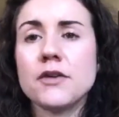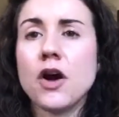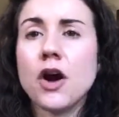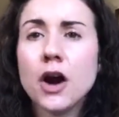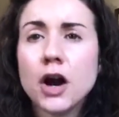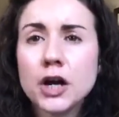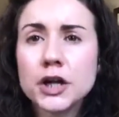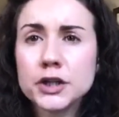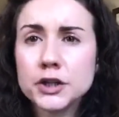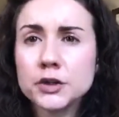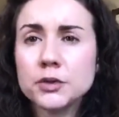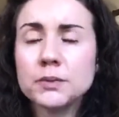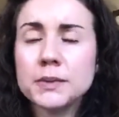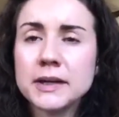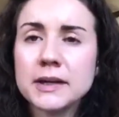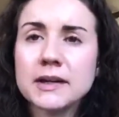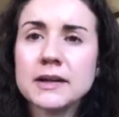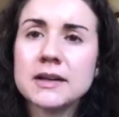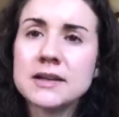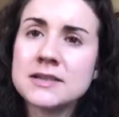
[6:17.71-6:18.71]
Are you
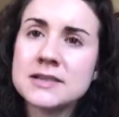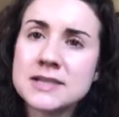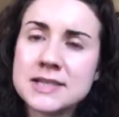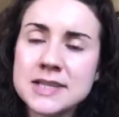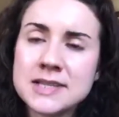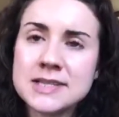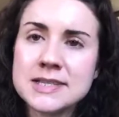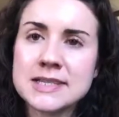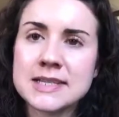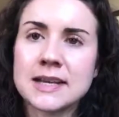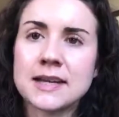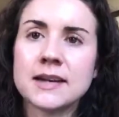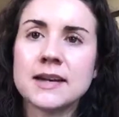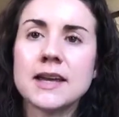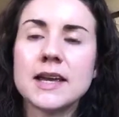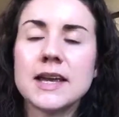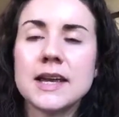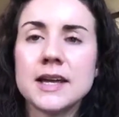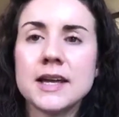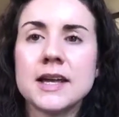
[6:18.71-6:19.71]
being consistent
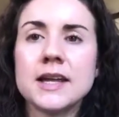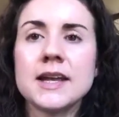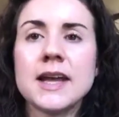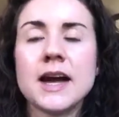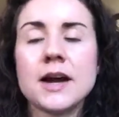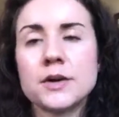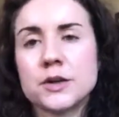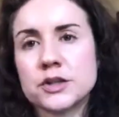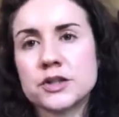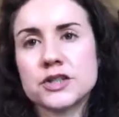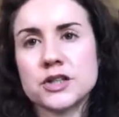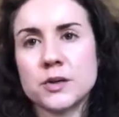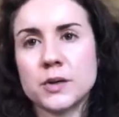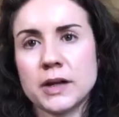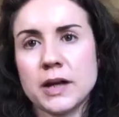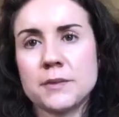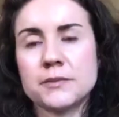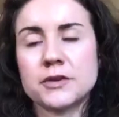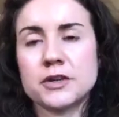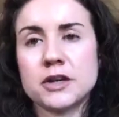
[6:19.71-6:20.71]
in how you're showing
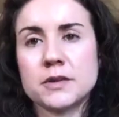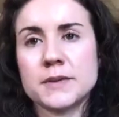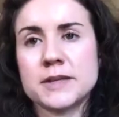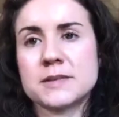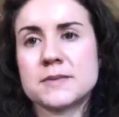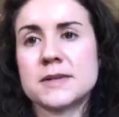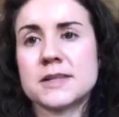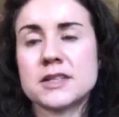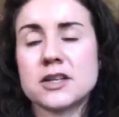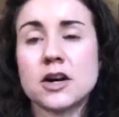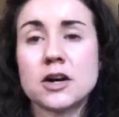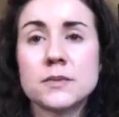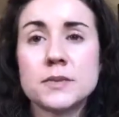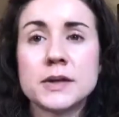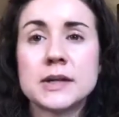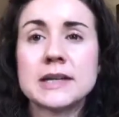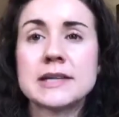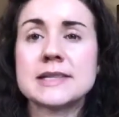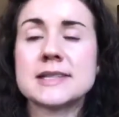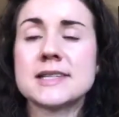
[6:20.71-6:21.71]
up for your business? Are you
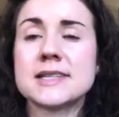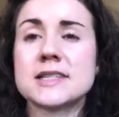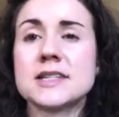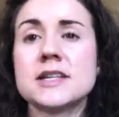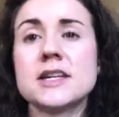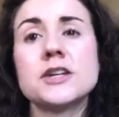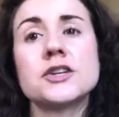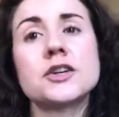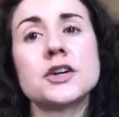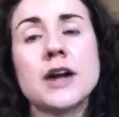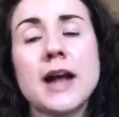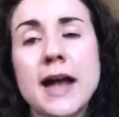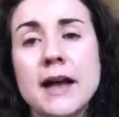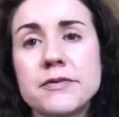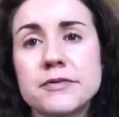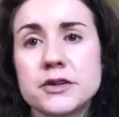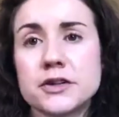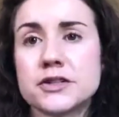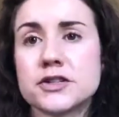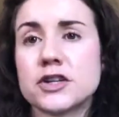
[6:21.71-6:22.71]
being consistent in your efforts?